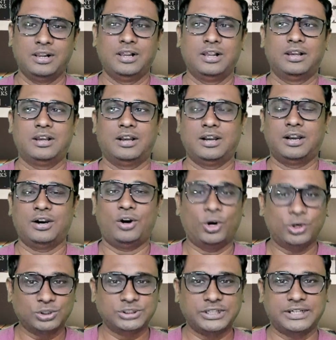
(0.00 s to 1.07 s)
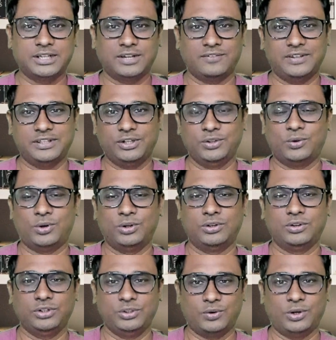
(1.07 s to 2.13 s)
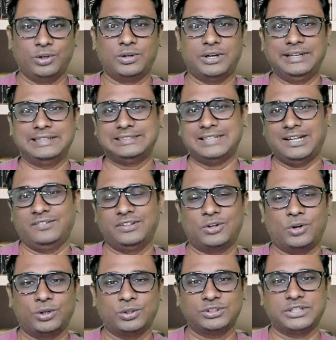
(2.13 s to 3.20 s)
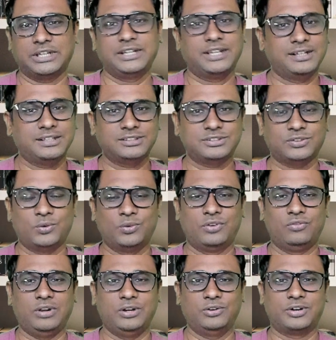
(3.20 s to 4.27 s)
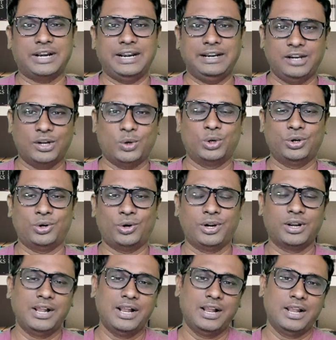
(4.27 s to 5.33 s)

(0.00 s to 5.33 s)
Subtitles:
auto sector, whether you want to understand whether auto sector is overvalued right now or not,